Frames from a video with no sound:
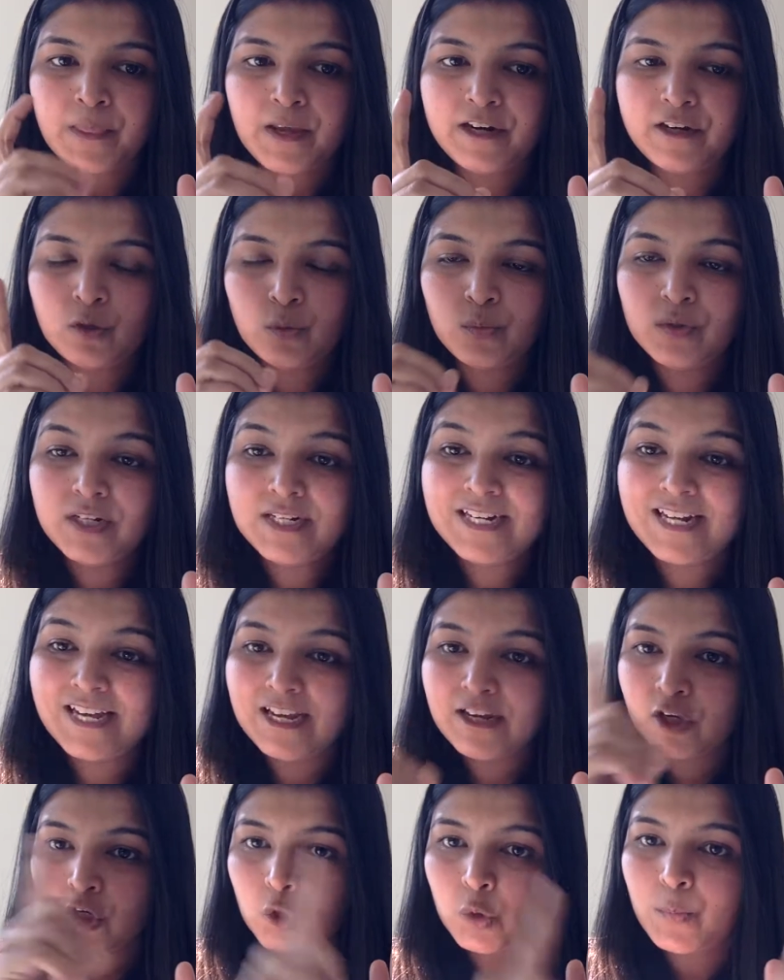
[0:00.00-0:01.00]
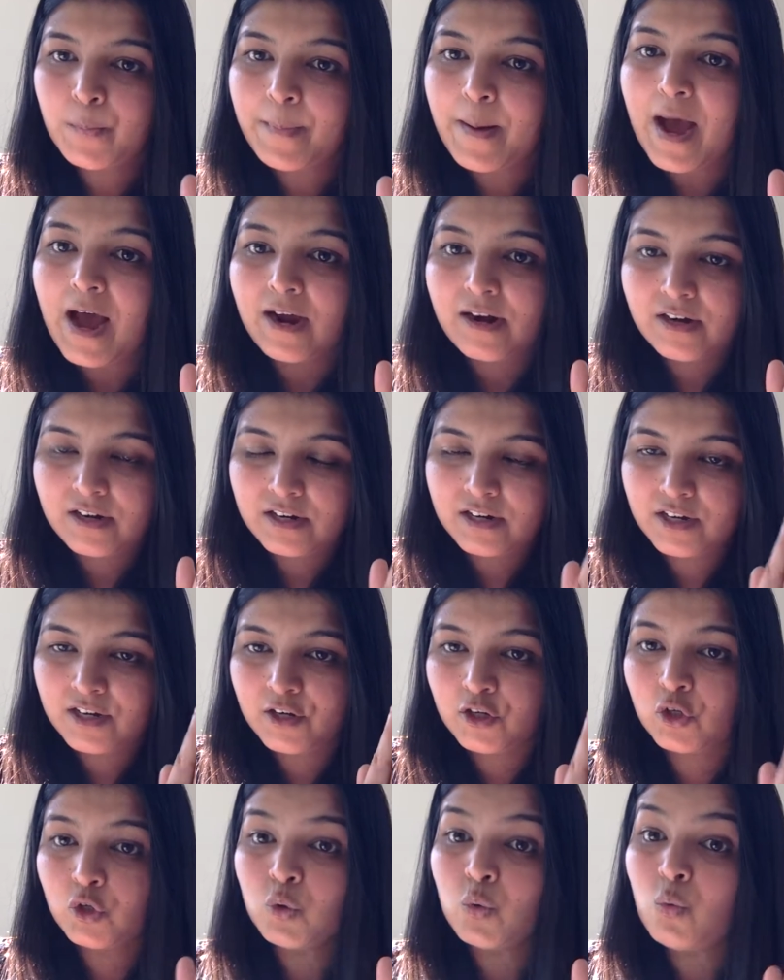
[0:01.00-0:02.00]
it will take you back
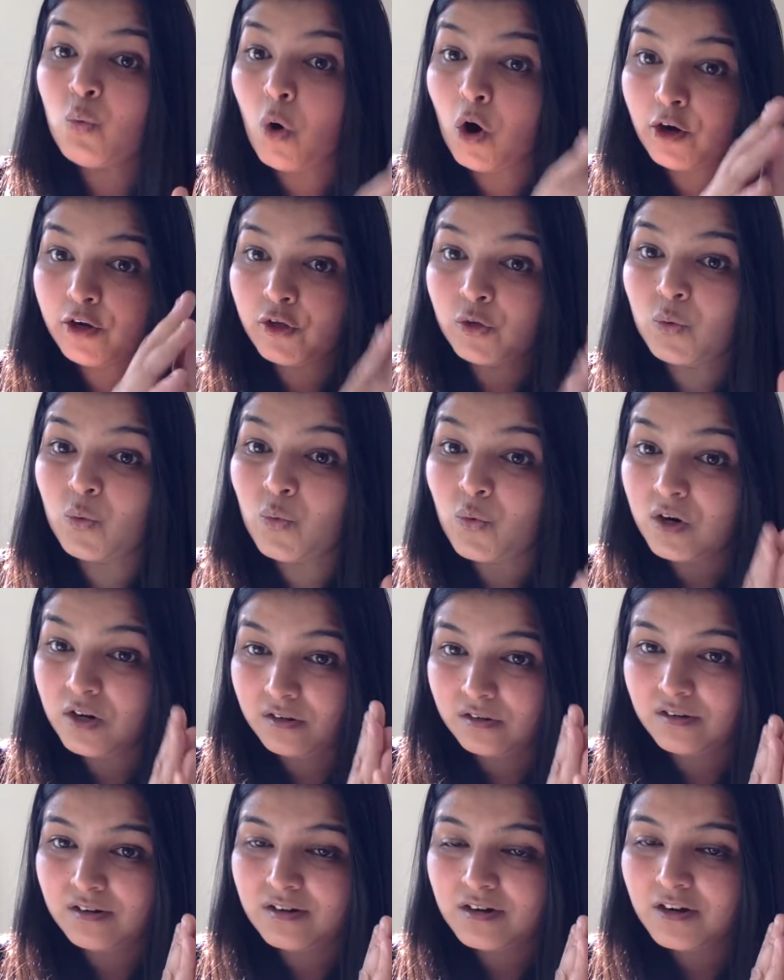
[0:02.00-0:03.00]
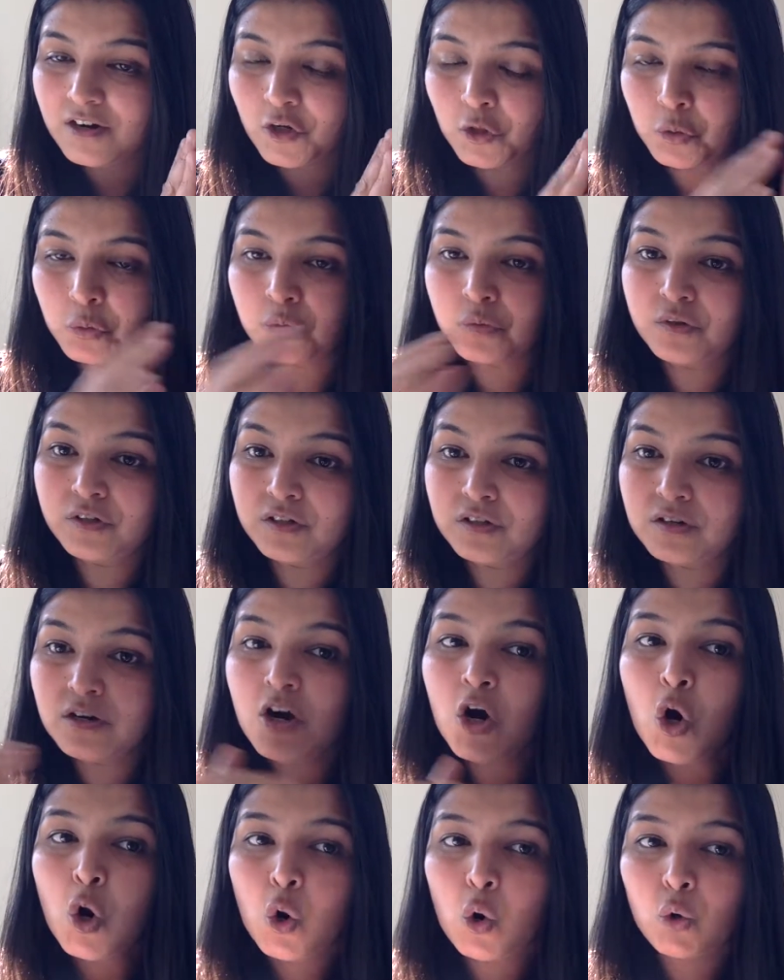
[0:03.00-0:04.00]
to what you were, to the
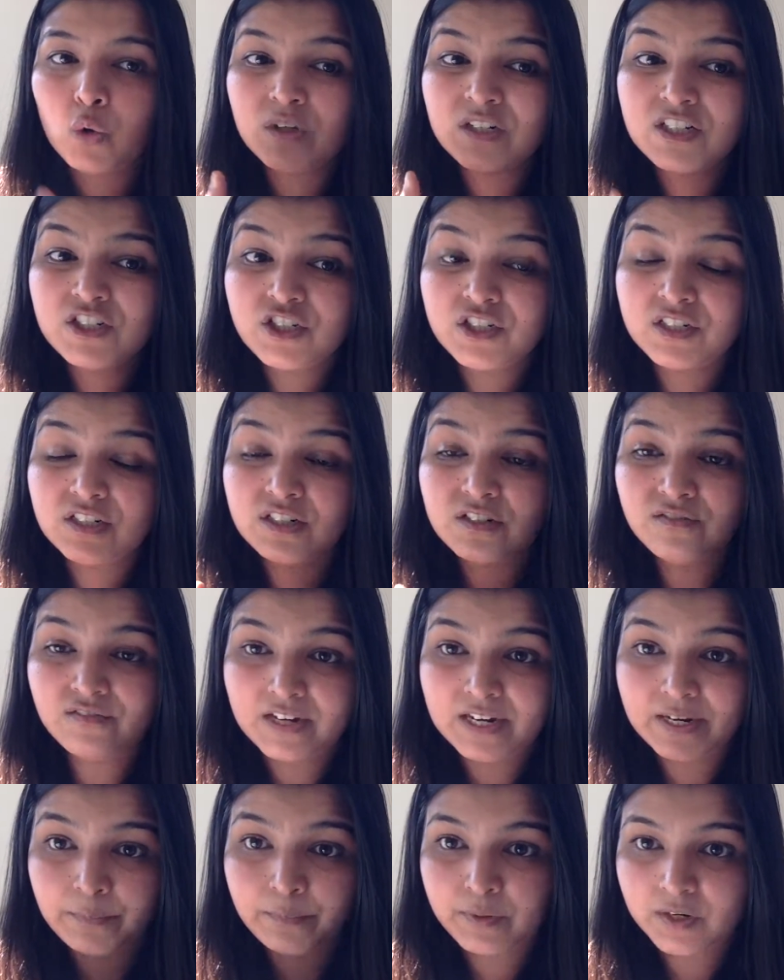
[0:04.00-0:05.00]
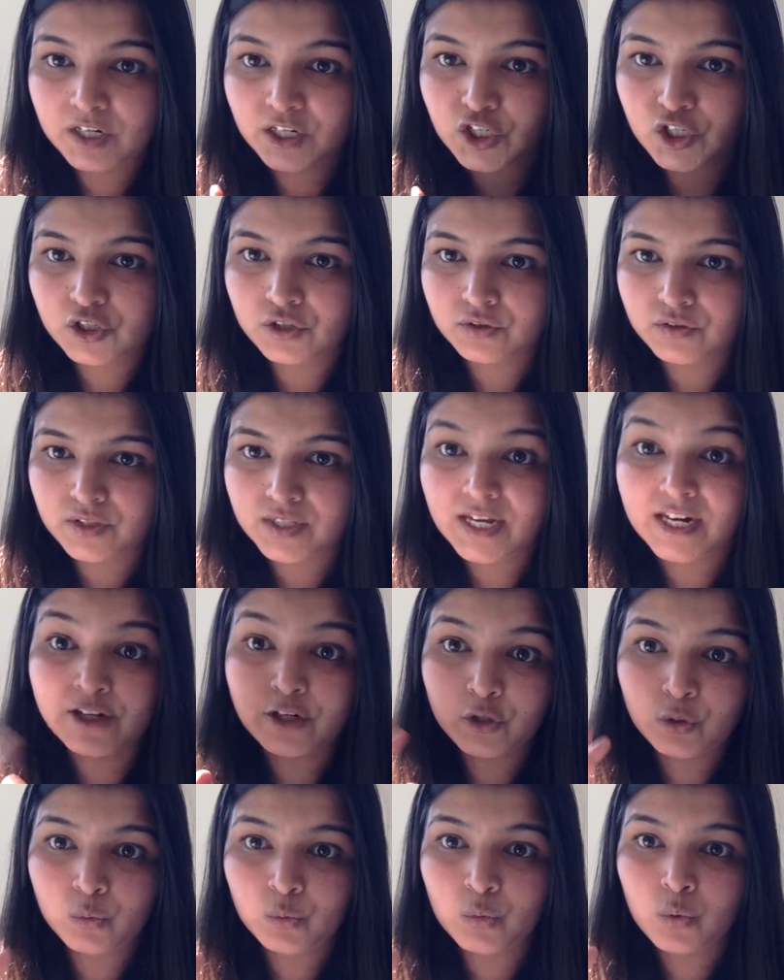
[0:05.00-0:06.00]
original vibration that
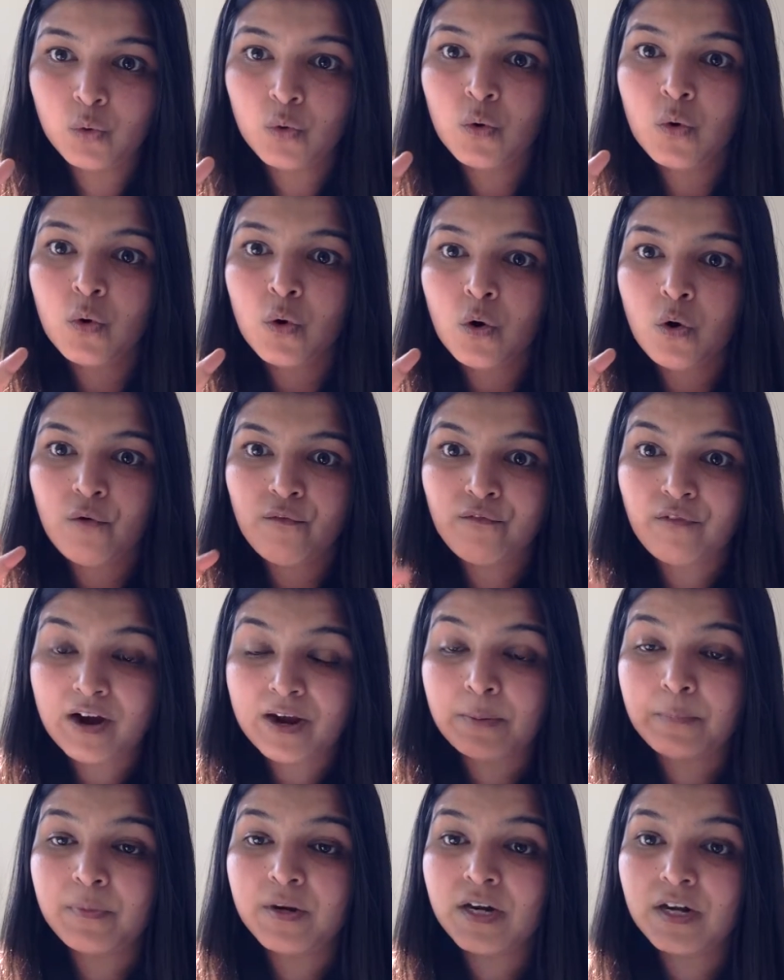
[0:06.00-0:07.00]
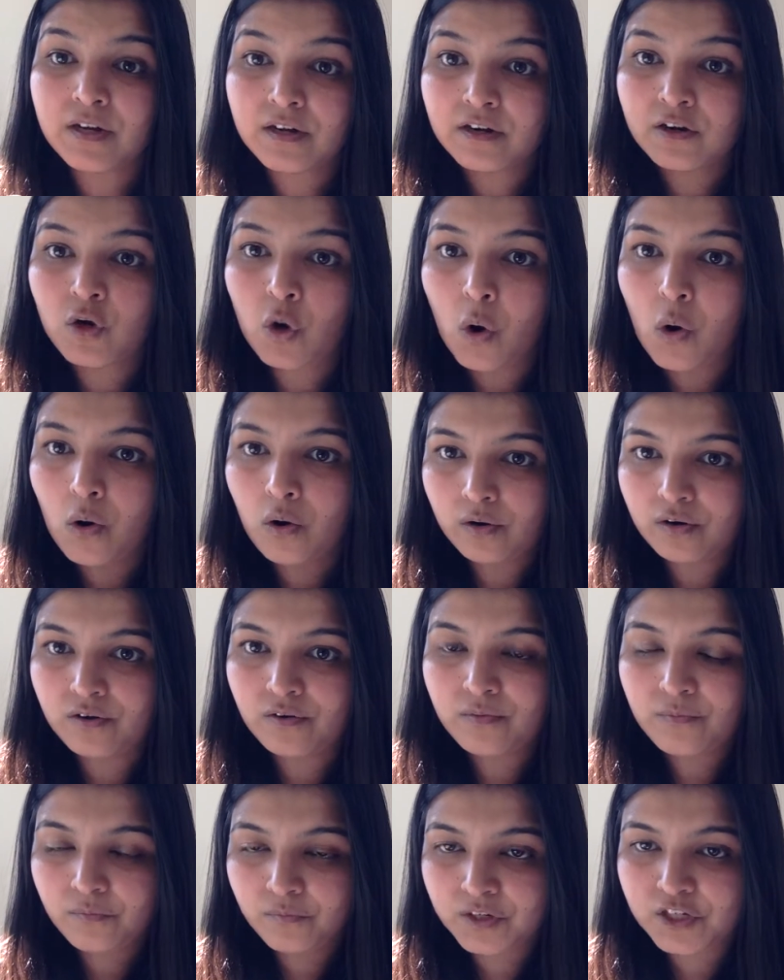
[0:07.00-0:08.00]
you vibrated on,
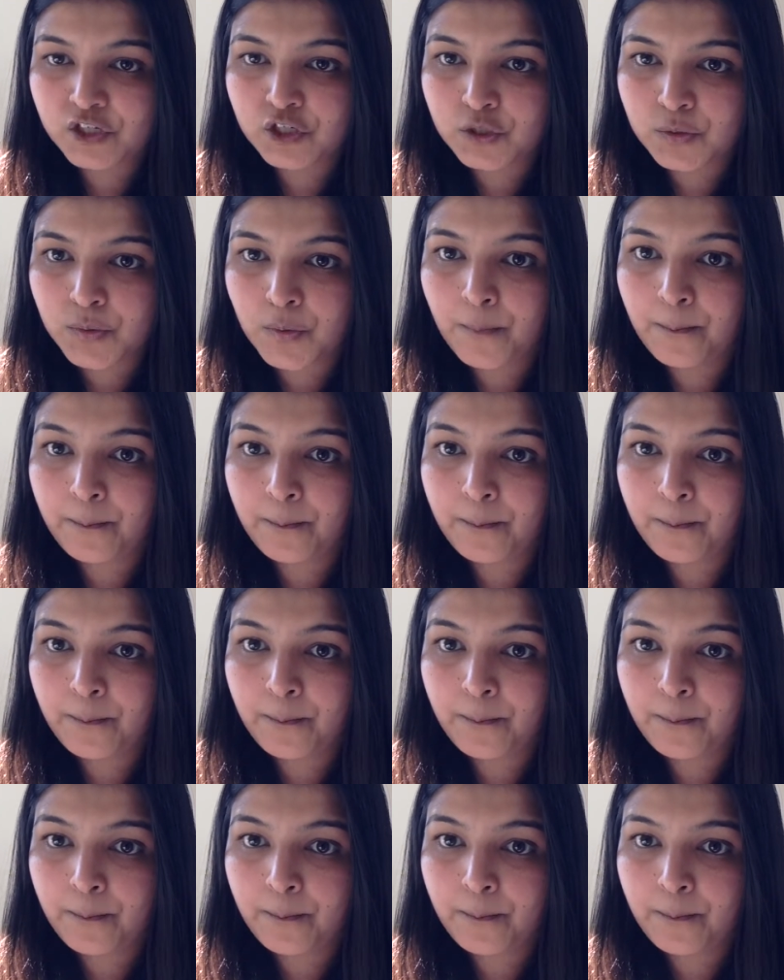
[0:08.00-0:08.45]
which